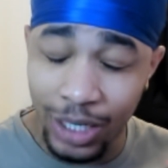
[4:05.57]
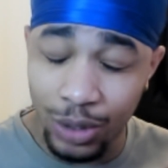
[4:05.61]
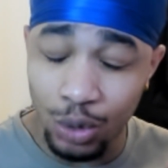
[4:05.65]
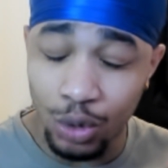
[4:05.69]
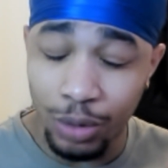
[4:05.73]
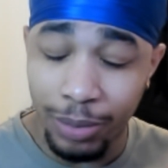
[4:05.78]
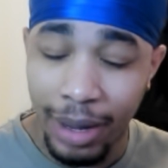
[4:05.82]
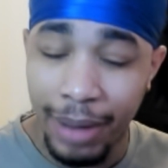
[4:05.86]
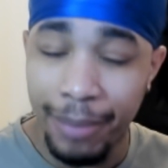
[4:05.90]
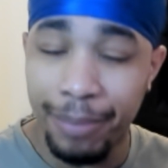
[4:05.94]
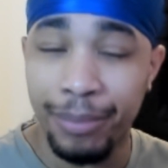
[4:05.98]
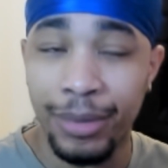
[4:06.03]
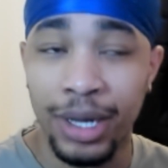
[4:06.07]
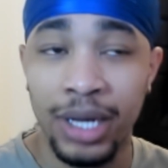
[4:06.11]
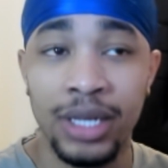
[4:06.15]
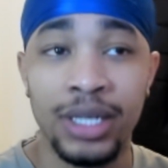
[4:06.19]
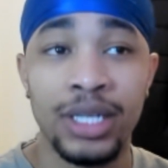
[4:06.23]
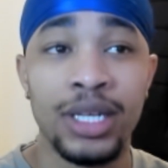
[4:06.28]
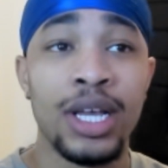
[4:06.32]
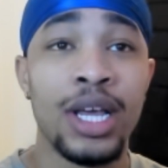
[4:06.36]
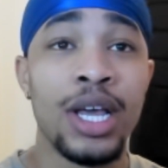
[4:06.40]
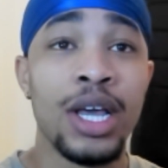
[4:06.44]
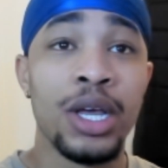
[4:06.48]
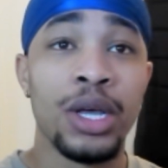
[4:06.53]
member
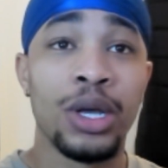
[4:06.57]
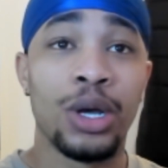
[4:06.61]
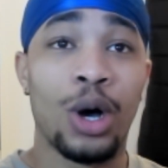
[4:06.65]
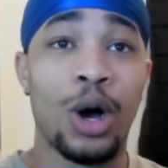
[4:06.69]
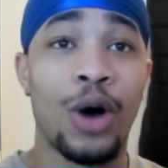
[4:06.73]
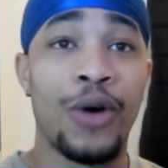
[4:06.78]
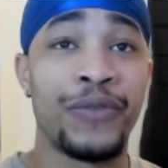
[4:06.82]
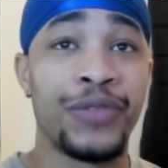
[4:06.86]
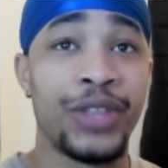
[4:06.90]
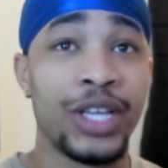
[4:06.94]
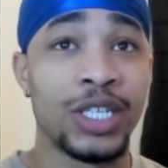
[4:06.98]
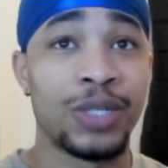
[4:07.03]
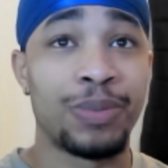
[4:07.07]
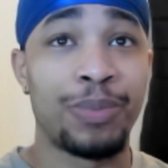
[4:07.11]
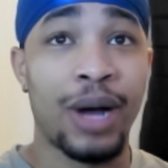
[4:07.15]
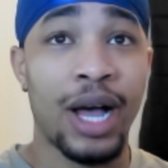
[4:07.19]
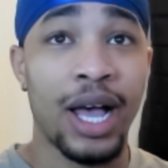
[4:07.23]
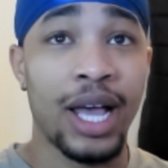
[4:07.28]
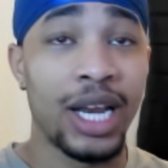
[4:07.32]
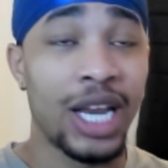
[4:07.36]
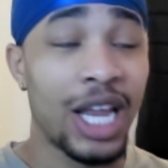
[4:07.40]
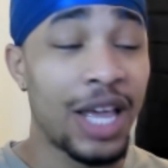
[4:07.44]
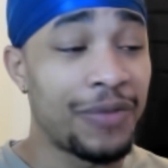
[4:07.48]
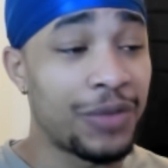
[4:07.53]
of this
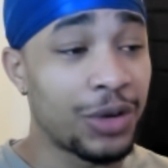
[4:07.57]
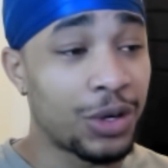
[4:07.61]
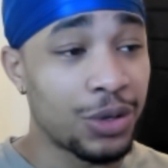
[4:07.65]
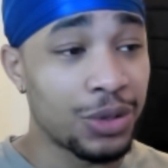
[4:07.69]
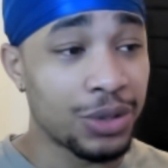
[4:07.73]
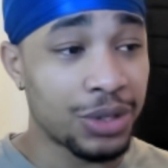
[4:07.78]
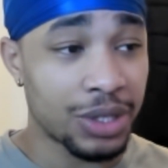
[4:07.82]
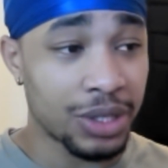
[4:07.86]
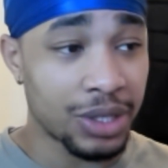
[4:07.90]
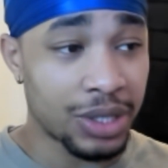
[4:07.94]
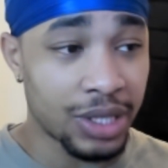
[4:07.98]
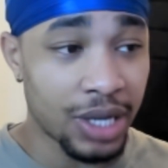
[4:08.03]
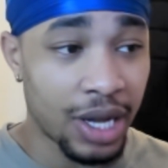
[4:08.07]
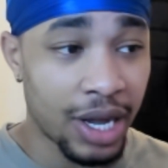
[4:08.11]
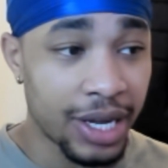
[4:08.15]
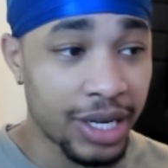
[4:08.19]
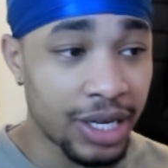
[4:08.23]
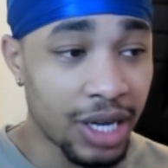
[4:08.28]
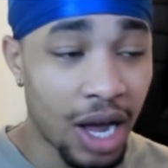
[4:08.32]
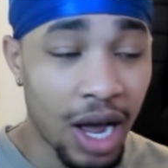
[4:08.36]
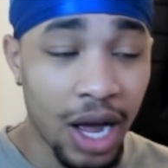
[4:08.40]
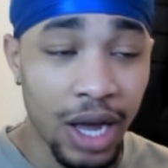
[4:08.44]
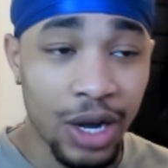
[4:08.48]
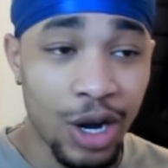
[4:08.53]
Bayer Leverkusen side.
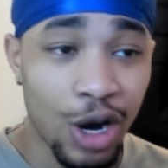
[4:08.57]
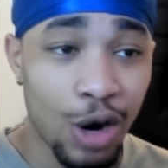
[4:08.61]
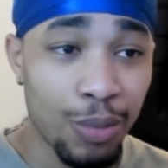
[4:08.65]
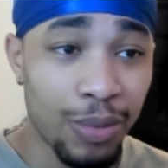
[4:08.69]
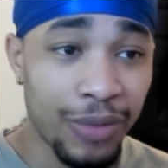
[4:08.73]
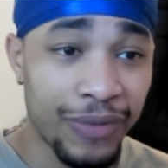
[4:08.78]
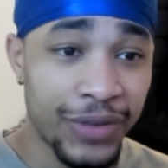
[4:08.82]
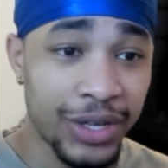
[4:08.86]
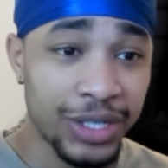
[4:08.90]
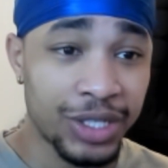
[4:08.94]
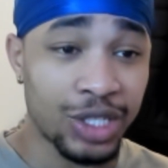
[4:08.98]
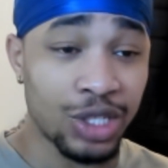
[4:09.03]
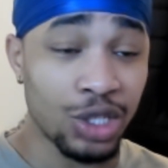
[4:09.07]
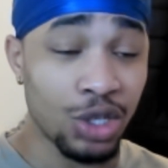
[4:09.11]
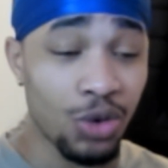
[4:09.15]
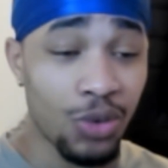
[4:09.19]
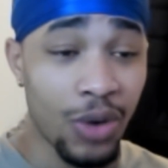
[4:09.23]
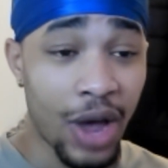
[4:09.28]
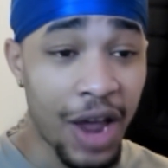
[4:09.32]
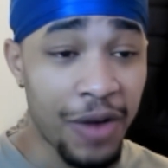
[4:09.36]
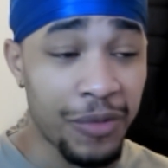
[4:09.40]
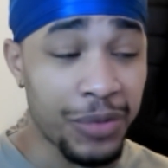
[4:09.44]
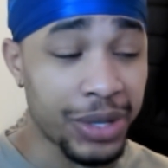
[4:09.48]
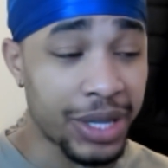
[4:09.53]
I can't profess to know
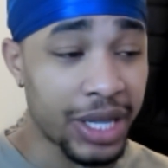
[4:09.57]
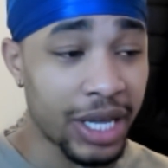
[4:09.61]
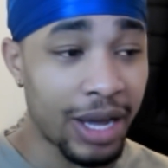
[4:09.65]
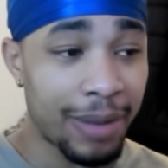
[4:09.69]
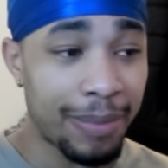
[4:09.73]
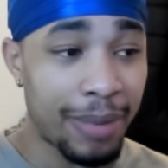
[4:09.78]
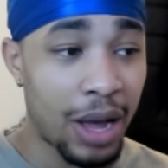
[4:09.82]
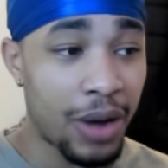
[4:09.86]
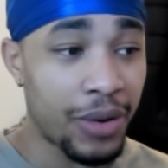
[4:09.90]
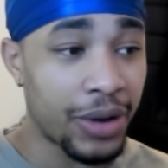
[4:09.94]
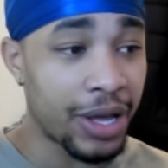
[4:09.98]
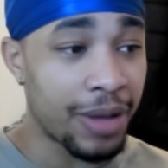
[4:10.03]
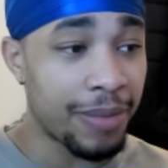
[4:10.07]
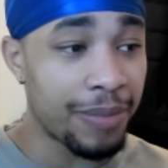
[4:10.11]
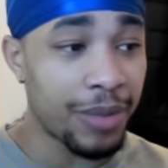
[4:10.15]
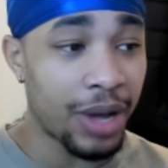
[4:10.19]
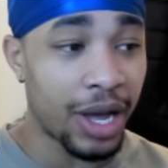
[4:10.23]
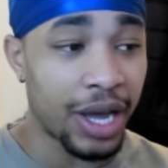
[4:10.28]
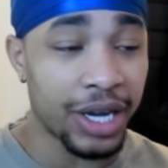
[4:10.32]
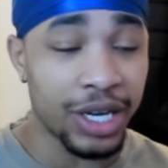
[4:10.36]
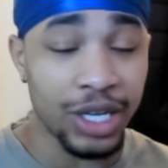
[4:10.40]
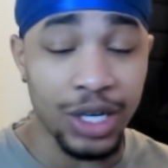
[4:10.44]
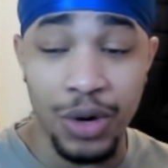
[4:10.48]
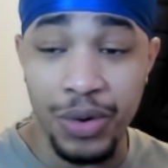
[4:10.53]
everything about him. I
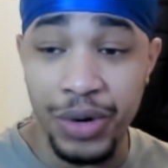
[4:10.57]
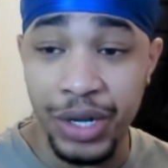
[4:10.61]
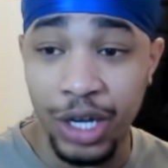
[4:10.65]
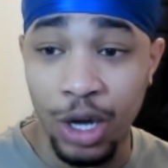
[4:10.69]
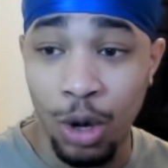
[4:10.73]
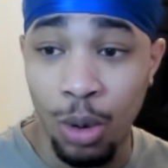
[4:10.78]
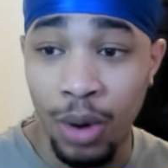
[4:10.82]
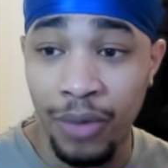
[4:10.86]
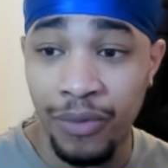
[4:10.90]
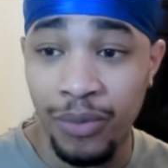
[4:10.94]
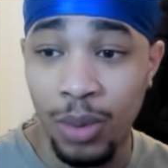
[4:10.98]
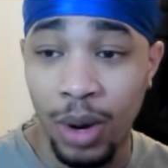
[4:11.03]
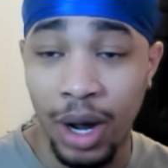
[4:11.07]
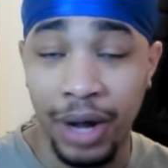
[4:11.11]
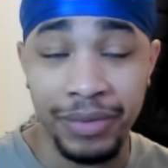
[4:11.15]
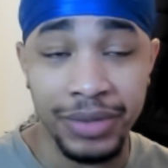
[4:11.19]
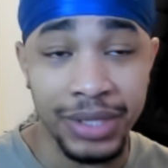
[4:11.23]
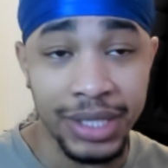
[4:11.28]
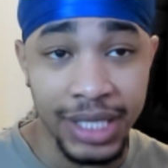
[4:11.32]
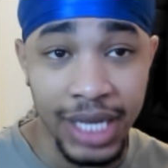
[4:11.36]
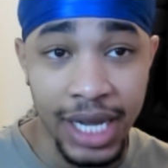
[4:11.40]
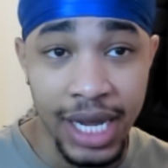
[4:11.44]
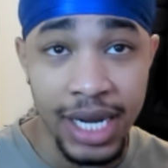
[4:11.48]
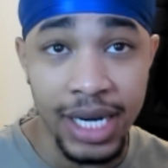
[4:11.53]
can only go off what I've
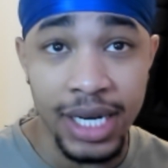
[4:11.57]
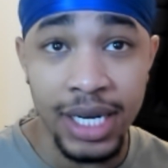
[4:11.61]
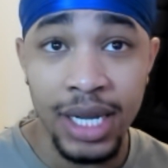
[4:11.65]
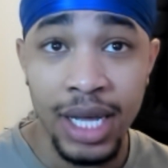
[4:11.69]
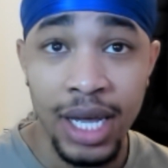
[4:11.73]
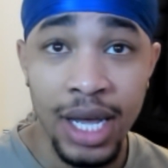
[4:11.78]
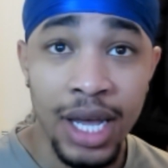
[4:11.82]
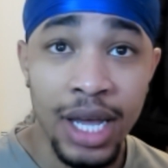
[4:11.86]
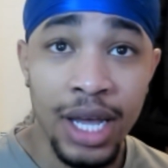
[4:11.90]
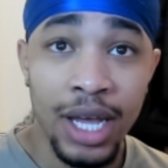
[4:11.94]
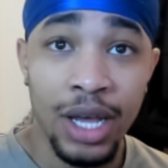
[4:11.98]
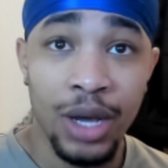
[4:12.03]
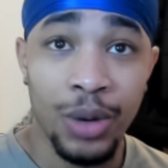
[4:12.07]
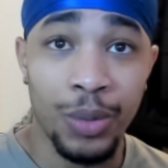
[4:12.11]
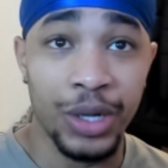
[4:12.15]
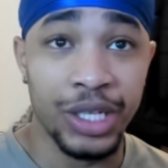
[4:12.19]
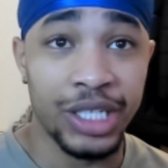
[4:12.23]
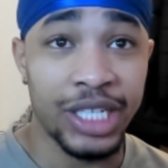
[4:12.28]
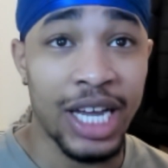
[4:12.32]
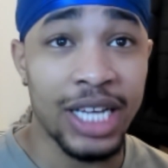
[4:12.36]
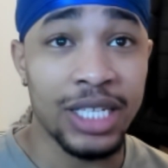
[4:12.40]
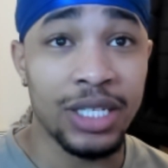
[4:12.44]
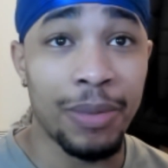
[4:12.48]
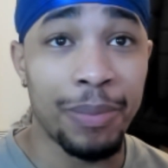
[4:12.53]
seen, which
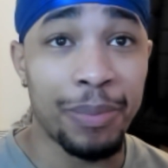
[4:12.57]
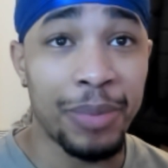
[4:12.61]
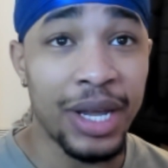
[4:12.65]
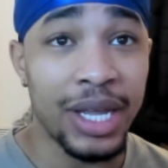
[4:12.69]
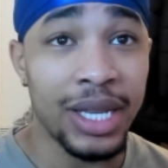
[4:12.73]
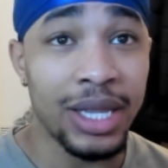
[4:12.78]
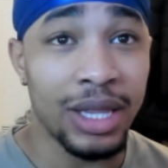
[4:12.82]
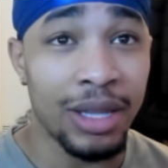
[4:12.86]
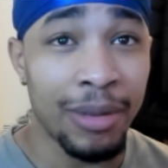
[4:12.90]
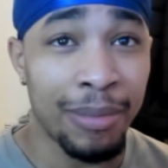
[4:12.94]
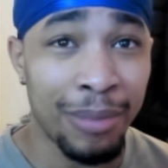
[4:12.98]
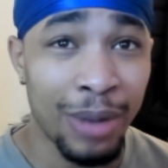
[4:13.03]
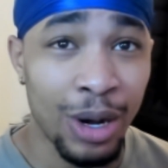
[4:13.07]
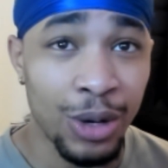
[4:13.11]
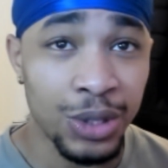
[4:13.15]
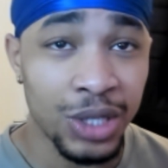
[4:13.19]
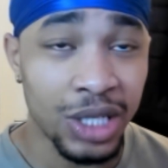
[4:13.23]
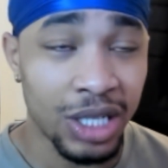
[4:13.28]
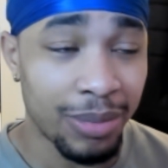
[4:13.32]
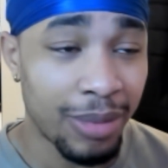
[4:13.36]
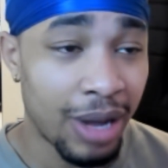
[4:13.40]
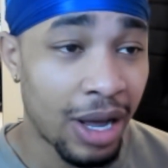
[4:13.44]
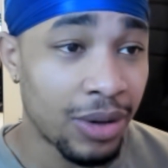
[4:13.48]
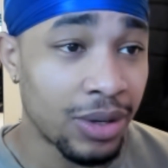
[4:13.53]
hasn't been the most
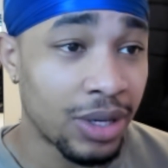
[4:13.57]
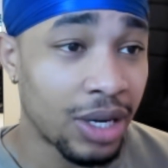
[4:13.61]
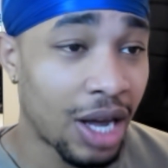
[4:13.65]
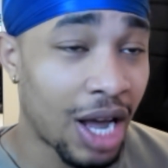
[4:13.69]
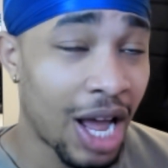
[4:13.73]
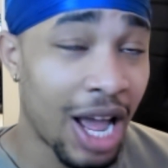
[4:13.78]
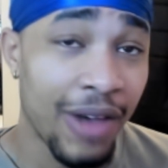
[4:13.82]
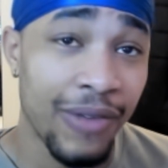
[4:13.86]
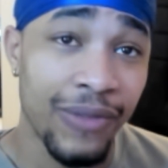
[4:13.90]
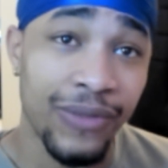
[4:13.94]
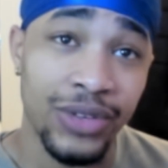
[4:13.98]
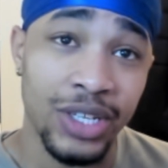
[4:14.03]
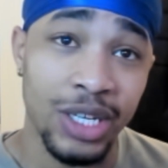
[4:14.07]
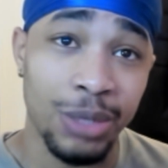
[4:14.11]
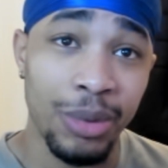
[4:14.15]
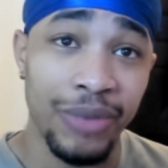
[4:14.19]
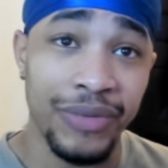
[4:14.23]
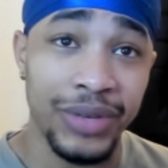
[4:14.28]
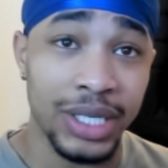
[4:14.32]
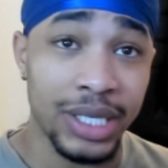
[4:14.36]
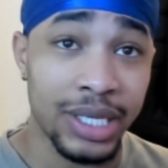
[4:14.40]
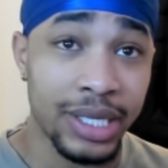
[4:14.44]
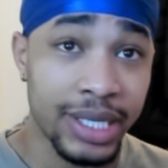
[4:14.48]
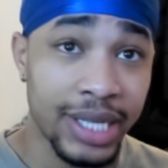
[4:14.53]
amount. I have some of
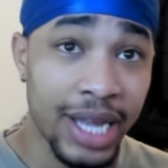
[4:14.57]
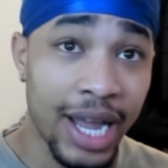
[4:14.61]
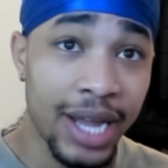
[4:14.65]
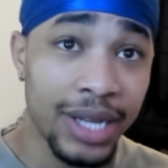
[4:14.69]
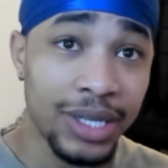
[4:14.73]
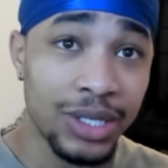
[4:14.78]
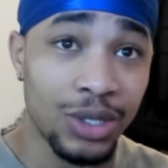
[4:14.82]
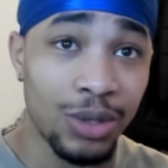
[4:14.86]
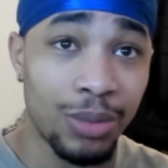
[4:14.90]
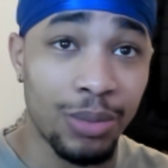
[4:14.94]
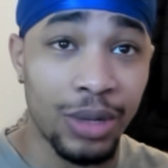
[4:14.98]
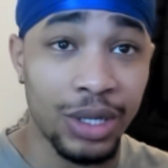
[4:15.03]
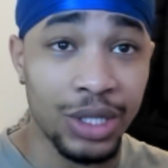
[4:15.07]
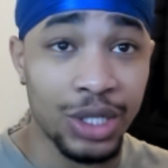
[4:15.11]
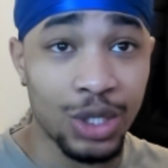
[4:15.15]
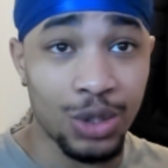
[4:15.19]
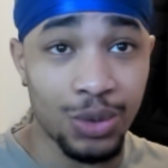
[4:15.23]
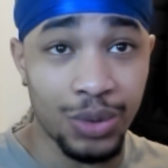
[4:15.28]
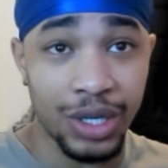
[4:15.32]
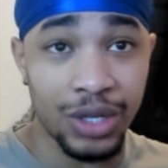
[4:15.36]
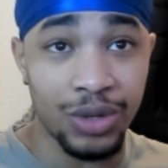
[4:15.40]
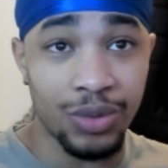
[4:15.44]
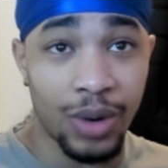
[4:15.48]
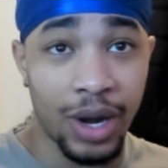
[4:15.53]
his stats on my
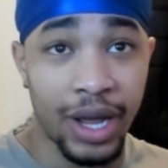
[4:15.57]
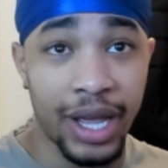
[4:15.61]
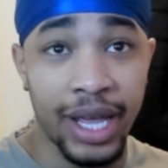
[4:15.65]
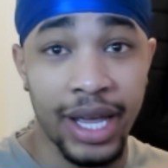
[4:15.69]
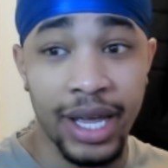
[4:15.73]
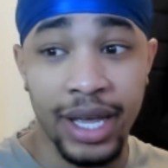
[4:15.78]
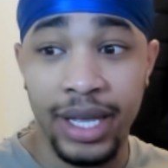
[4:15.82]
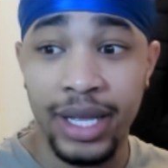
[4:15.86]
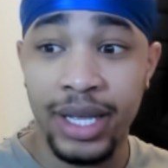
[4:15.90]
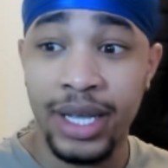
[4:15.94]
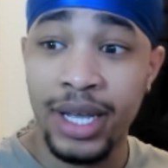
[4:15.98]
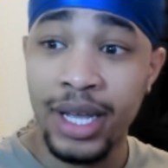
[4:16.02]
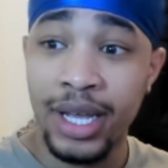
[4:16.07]
screen right here,